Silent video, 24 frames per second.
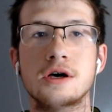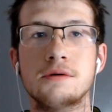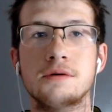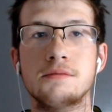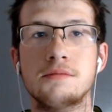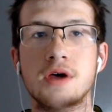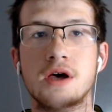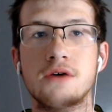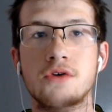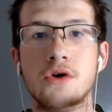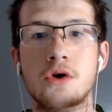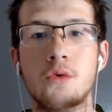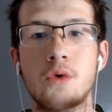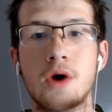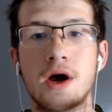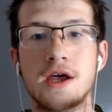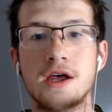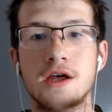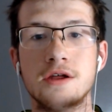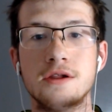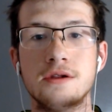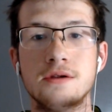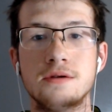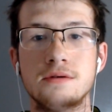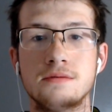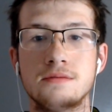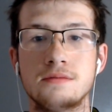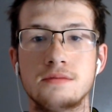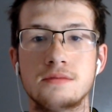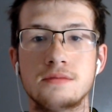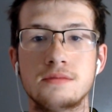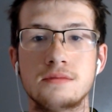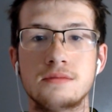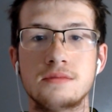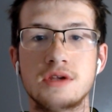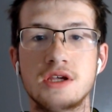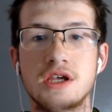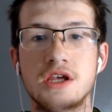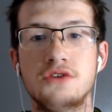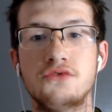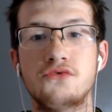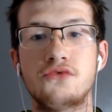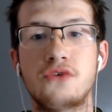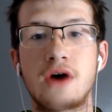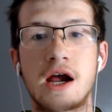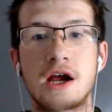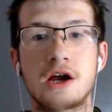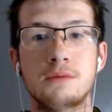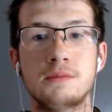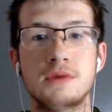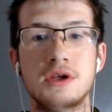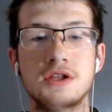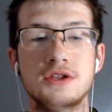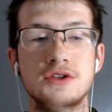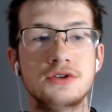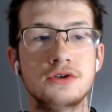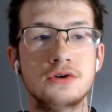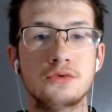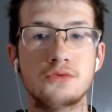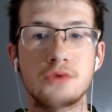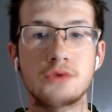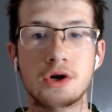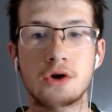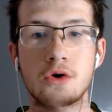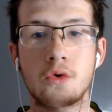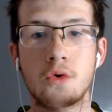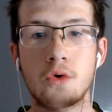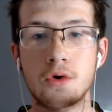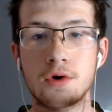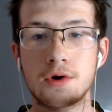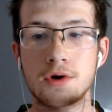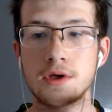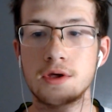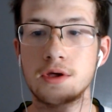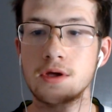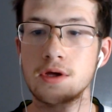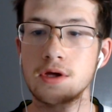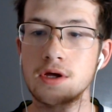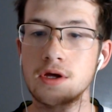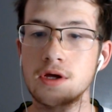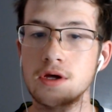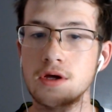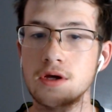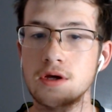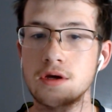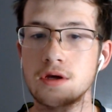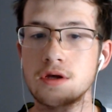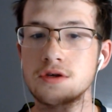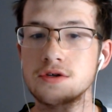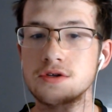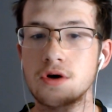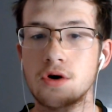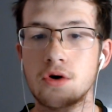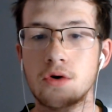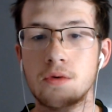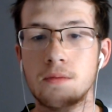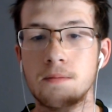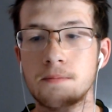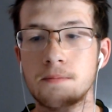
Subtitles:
have a quiet environment to record. So